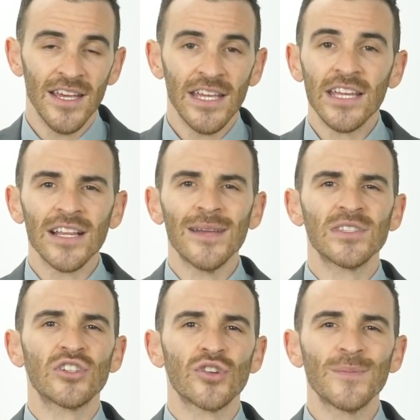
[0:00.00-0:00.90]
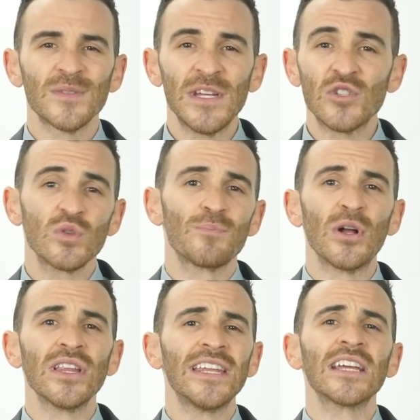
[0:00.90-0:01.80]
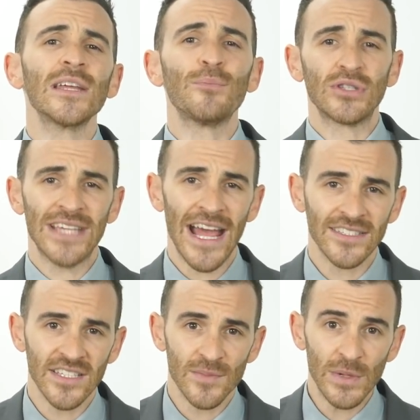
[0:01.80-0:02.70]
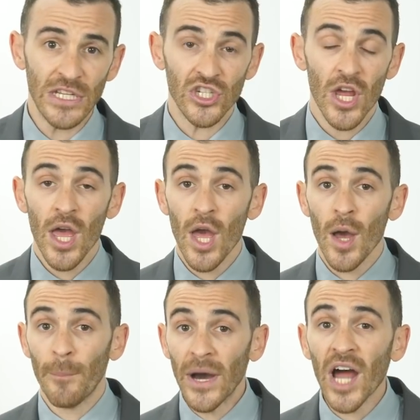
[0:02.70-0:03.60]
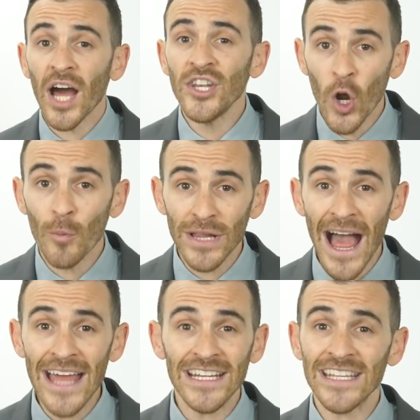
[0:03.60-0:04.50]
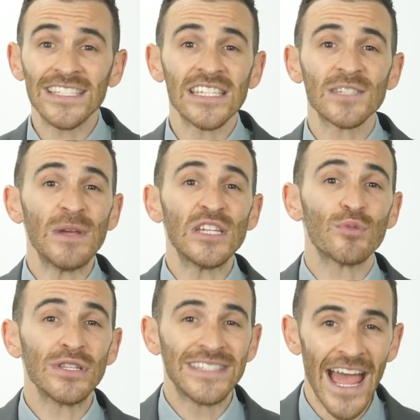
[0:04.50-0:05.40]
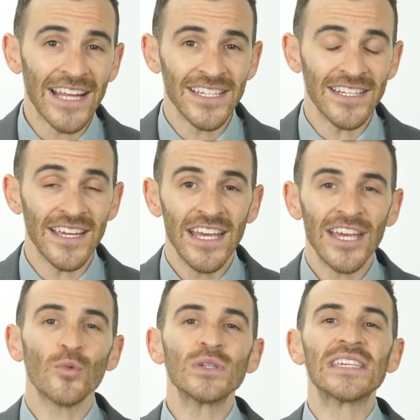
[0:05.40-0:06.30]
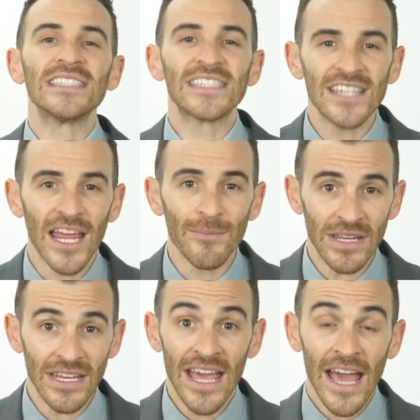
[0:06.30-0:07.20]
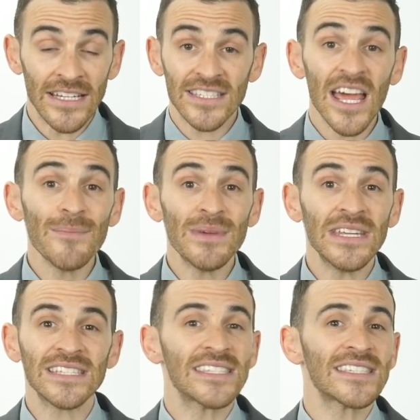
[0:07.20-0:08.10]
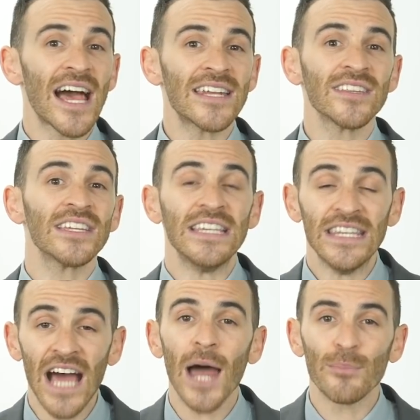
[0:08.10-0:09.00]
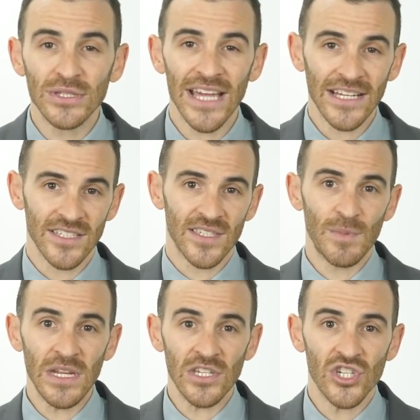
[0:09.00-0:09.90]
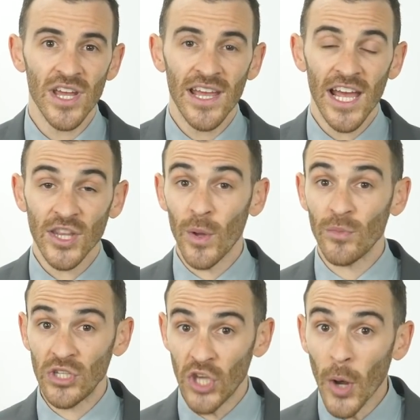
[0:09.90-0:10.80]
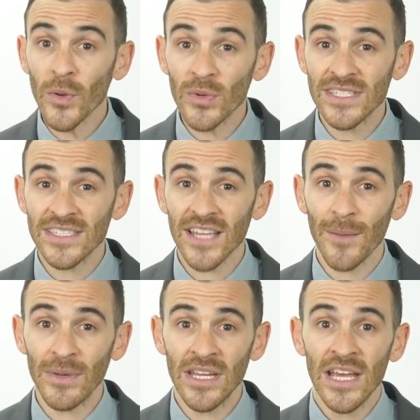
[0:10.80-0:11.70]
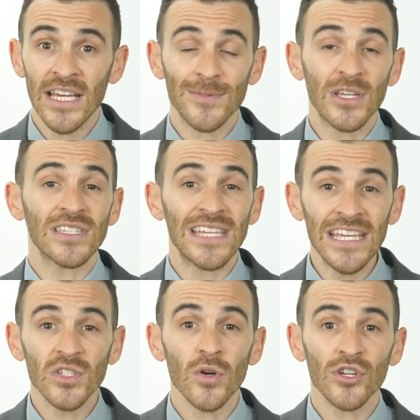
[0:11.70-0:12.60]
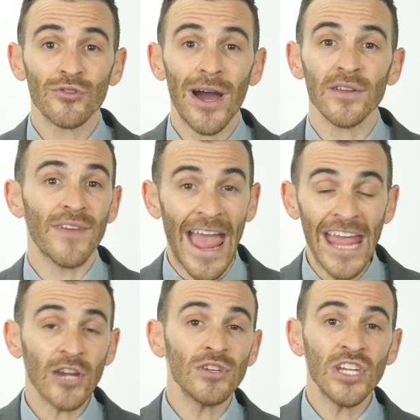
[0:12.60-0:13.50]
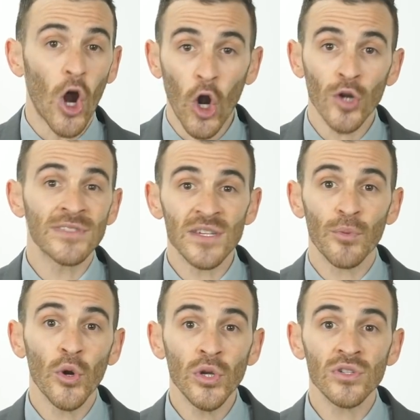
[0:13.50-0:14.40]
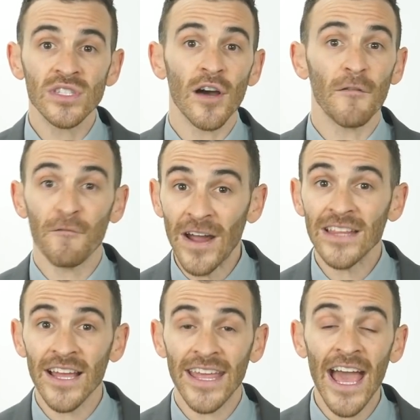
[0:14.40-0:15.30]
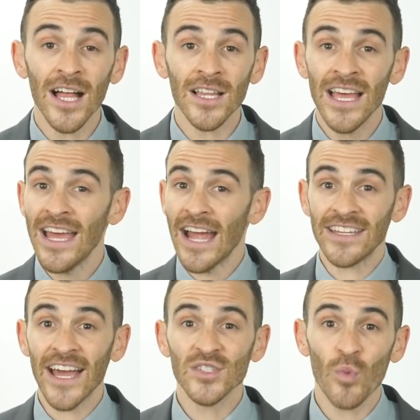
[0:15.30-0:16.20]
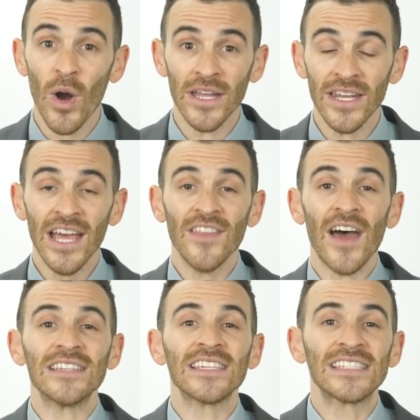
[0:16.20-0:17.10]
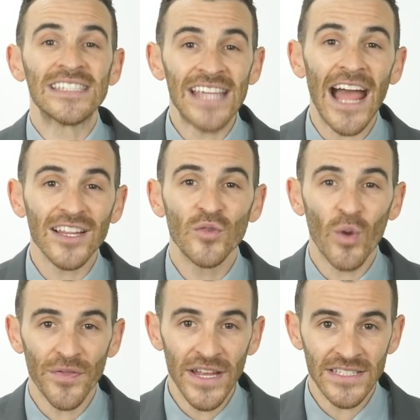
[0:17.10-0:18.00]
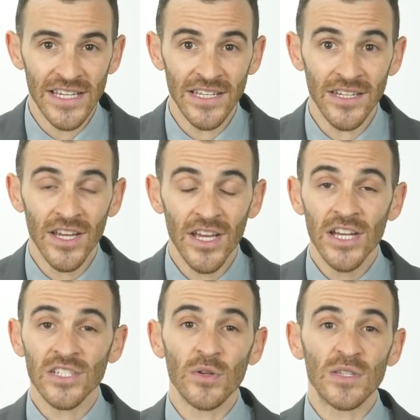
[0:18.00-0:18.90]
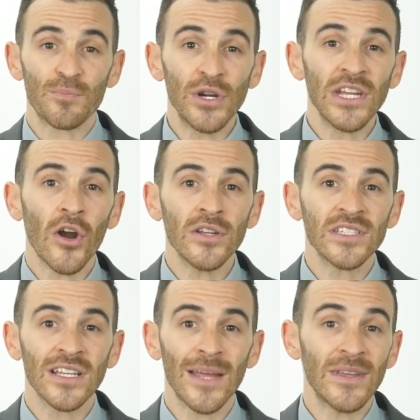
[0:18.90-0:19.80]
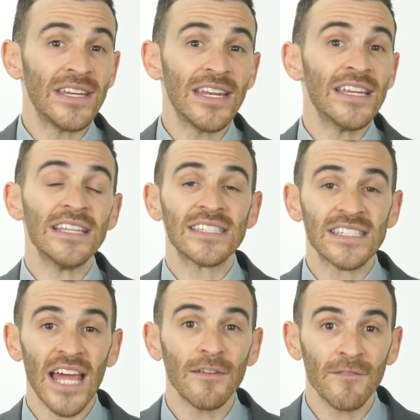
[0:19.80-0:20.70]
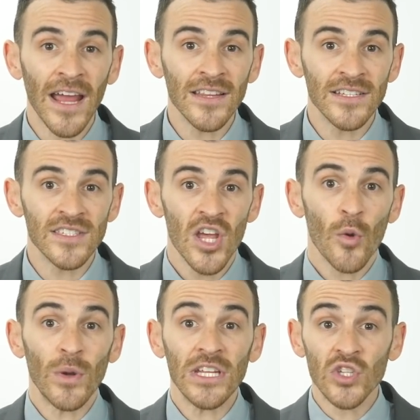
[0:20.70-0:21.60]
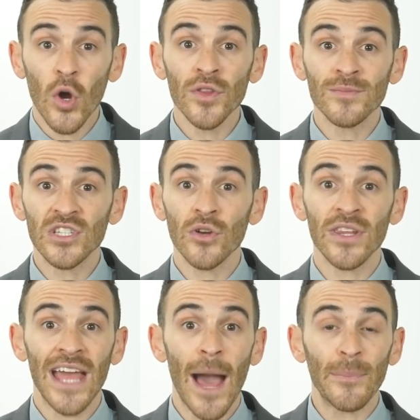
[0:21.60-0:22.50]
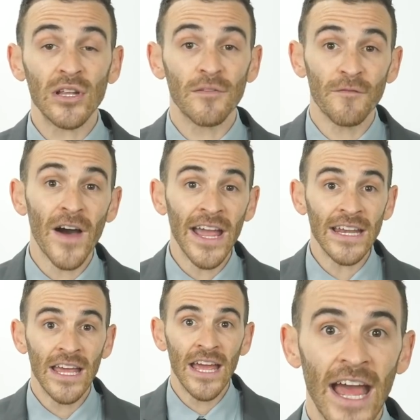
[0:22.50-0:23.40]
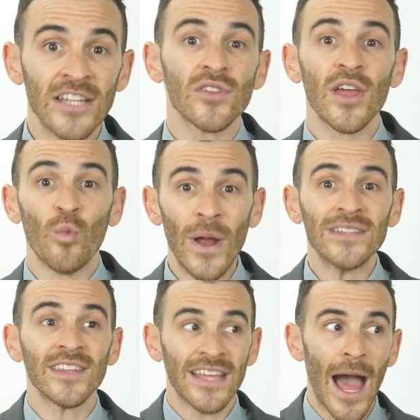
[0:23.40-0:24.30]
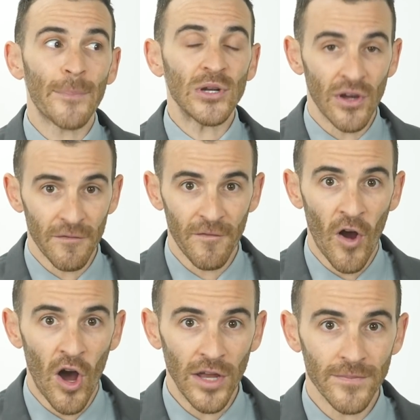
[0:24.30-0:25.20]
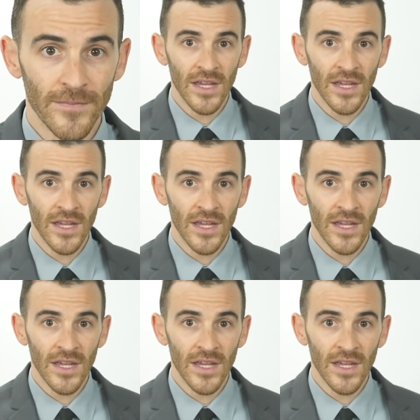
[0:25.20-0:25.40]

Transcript: He claims that Trump's speech was politically protected speech, but on no planet is his speech protected. It was incitement, and incitement is decidedly not protected speech. And the way we know it was incitement is because he told a crowd of angry, armed supporters to fight like hell, and guess what? That is exactly what they did. So it's pretty hard to claim that he didn't incite violence when he told them to go to the Capitol and fight, and so they went to the Capitol and fought.